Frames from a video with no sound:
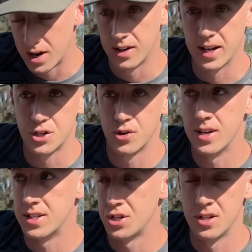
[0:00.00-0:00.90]
to like
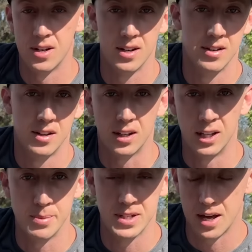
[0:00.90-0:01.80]
transition the, the
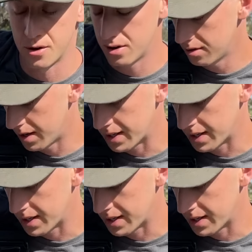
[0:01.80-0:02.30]
clips together like